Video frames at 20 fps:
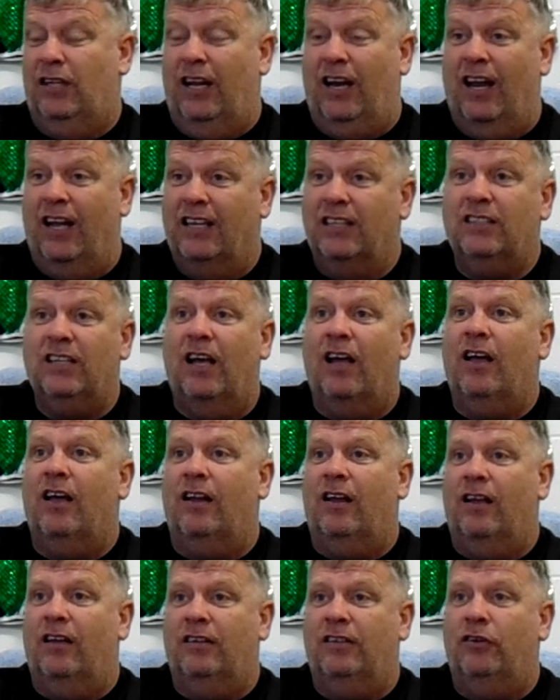denies that,
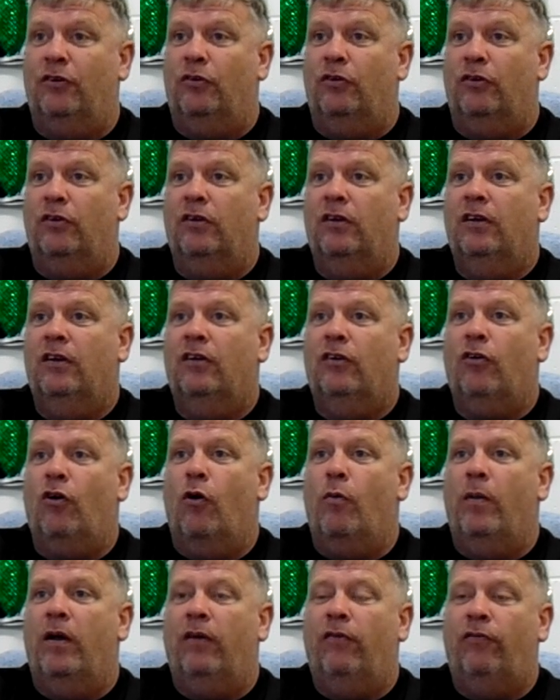uh, you know,
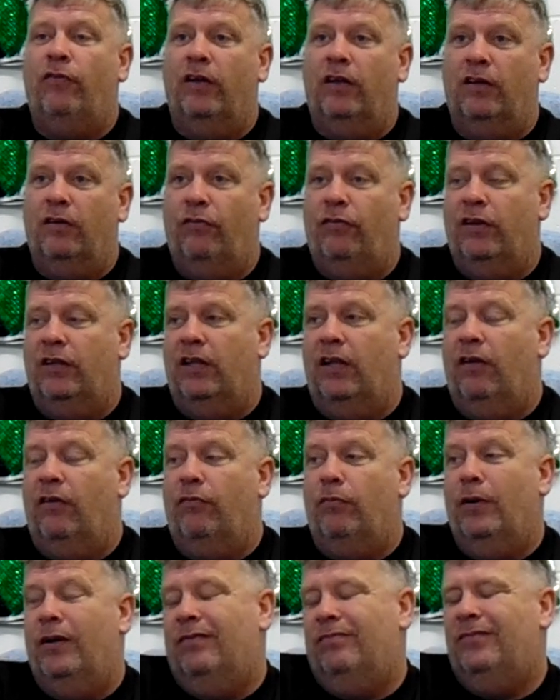comment for, for
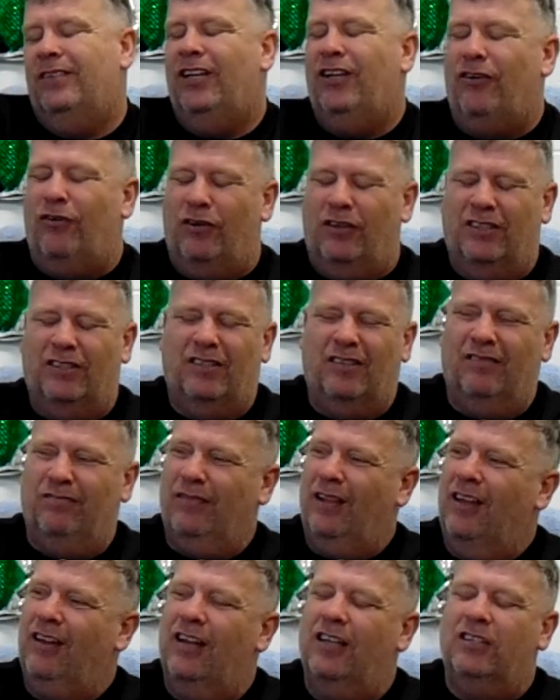Dave, but it's,
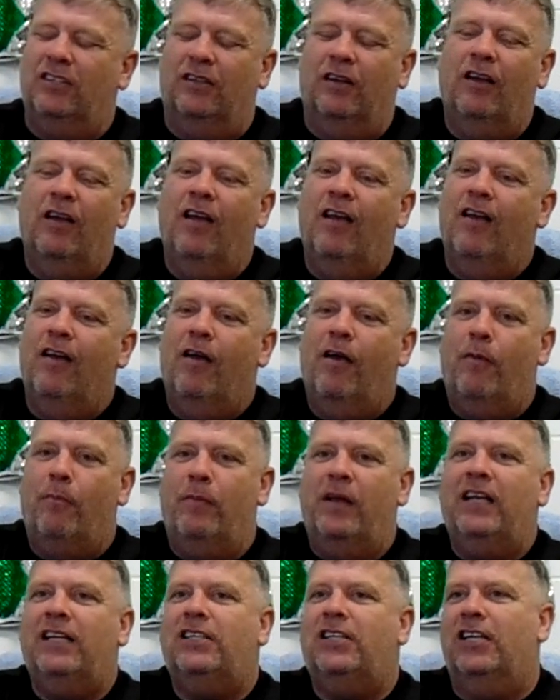listen,
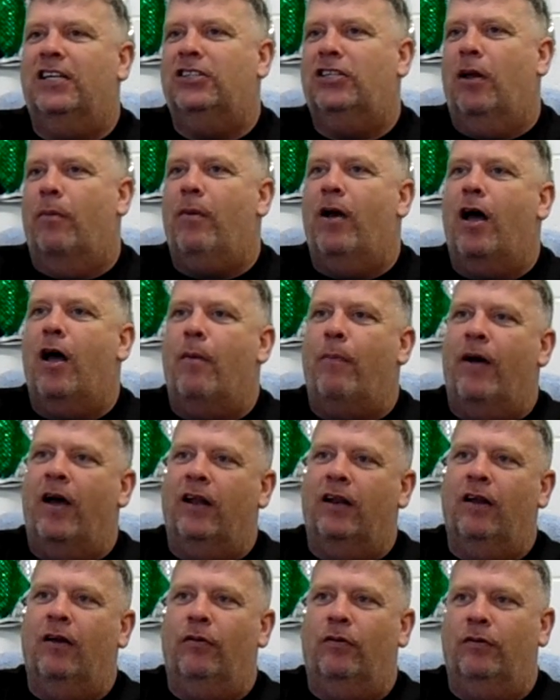Basically, it's a bit of
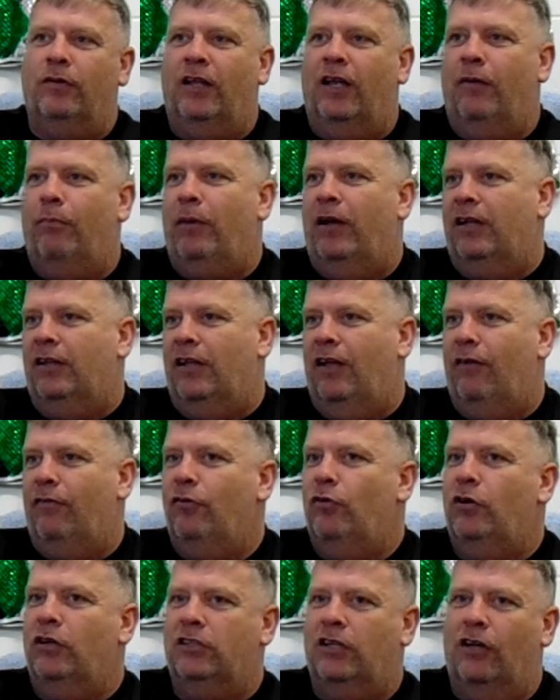banter with Dave, Big
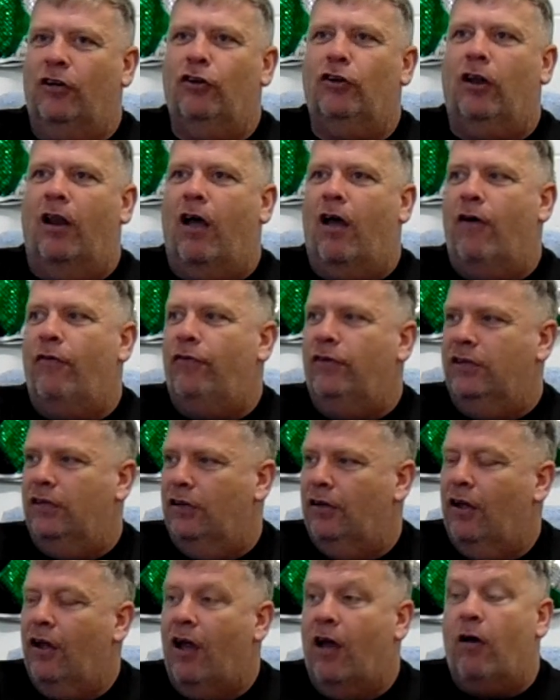Dave. You know, he's a good laugh. He's
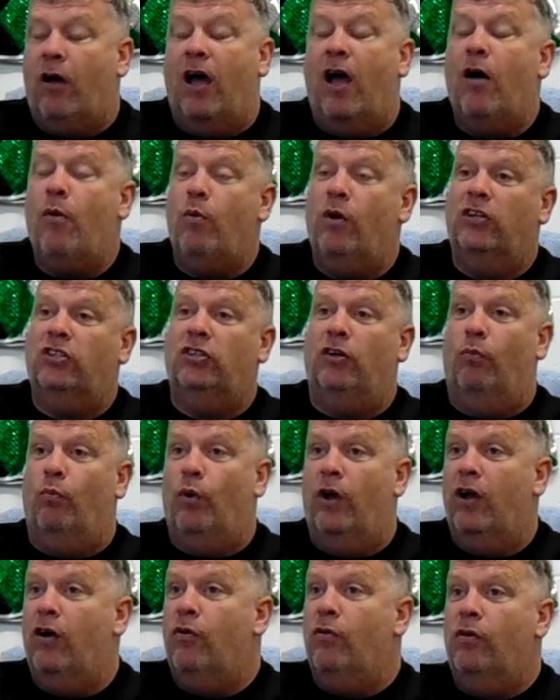a, I, I wished
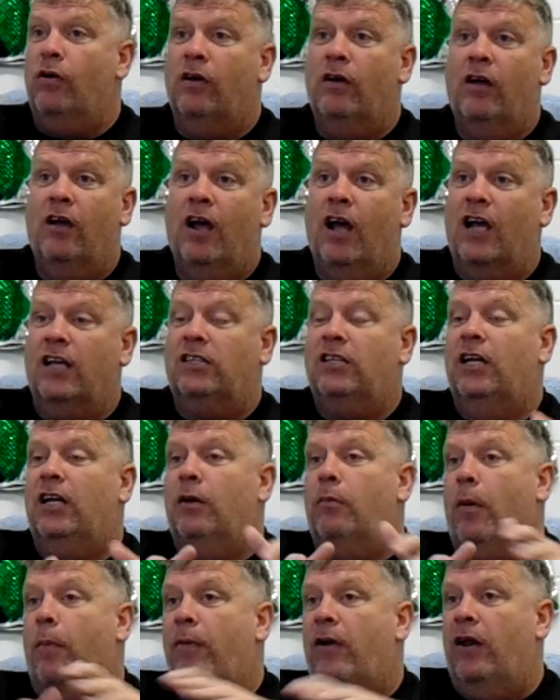him well. I
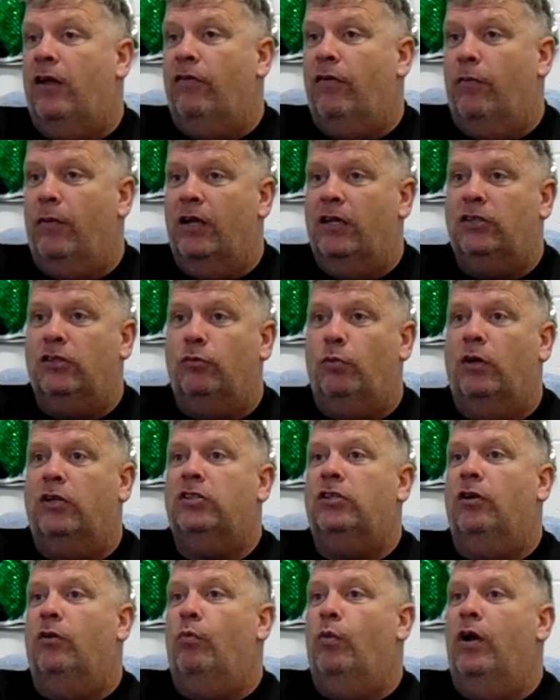sent him a private message
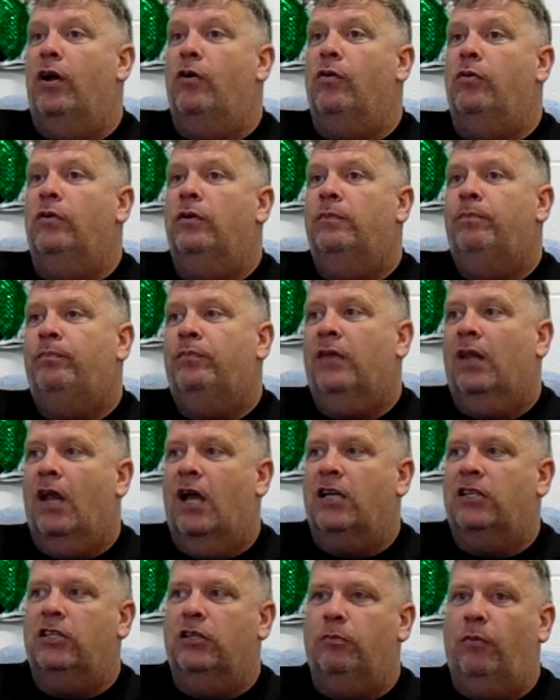wishing him well.
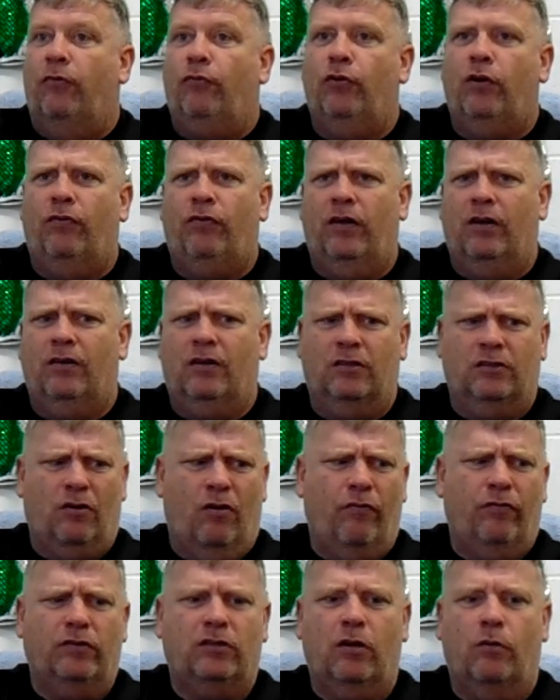I seen before the fight, because
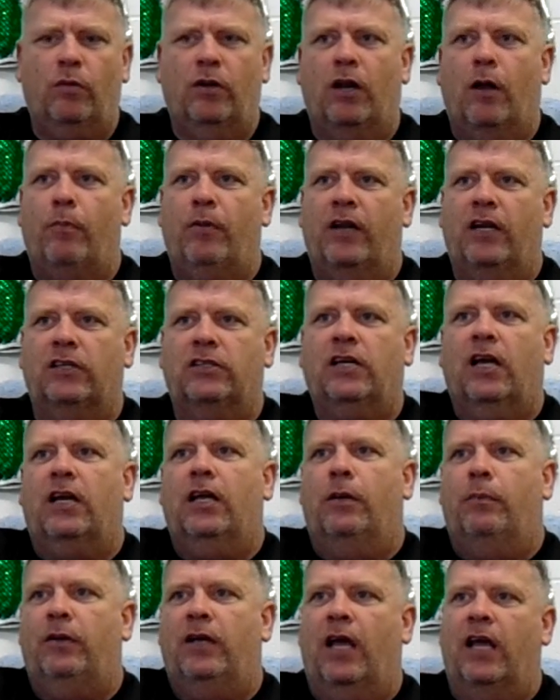obviously I want a British
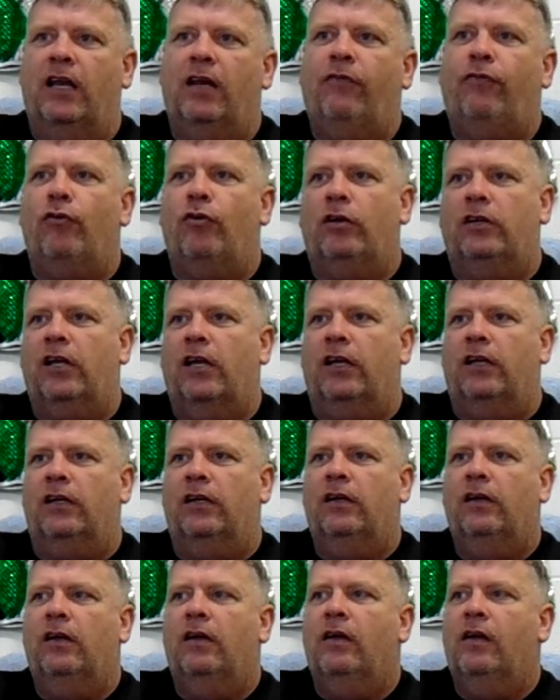guy to beat any form guy.